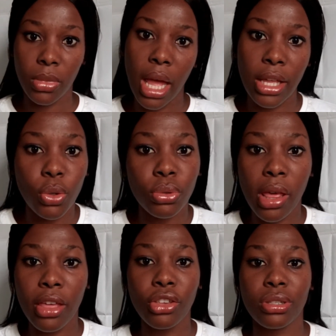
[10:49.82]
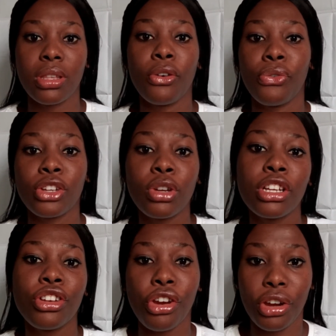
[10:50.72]
and you will thank yourself for
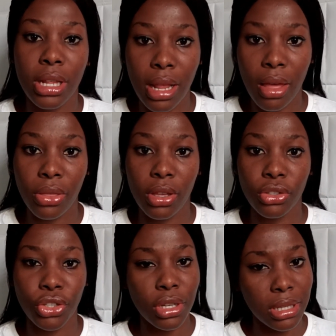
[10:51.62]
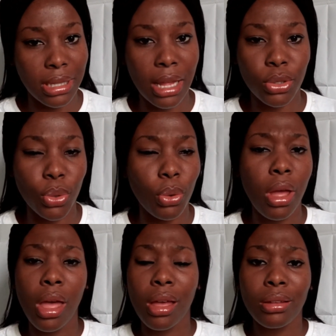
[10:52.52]
actually learning that thing. Do you understand? So
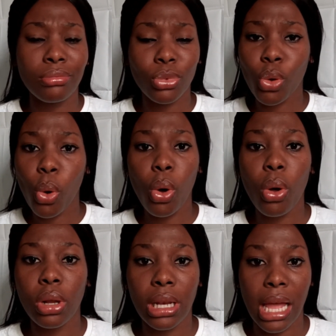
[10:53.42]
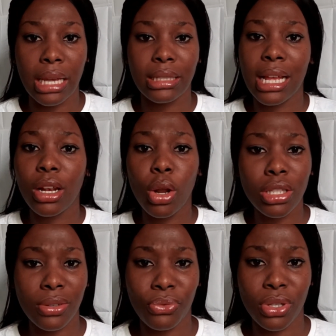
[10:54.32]
go online, there are
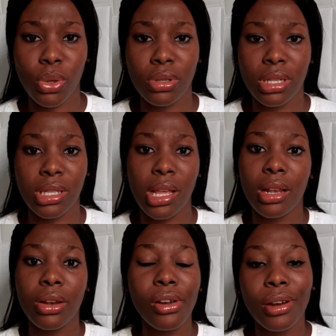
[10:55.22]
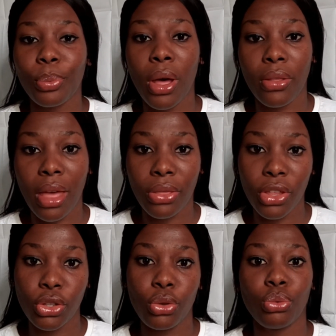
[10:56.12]
lots of resources there, learn about that
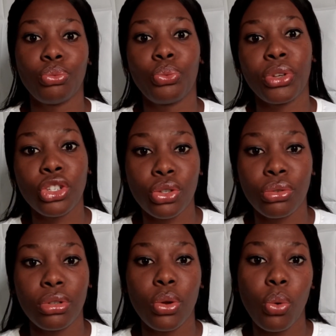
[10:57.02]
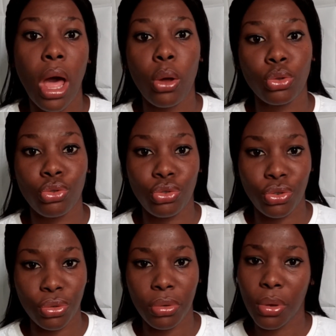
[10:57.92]
thing you wish to know how to
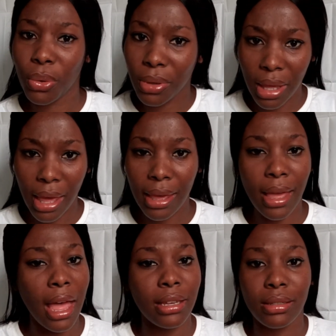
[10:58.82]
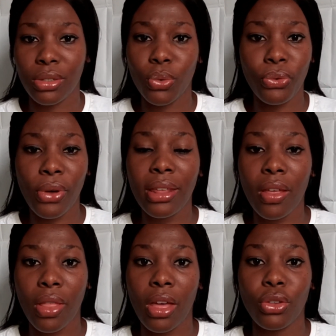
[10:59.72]
do, okay? And you'll find
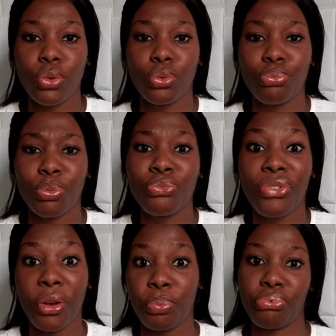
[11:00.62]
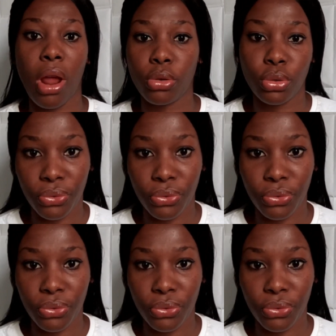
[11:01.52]
out that you'll be very proud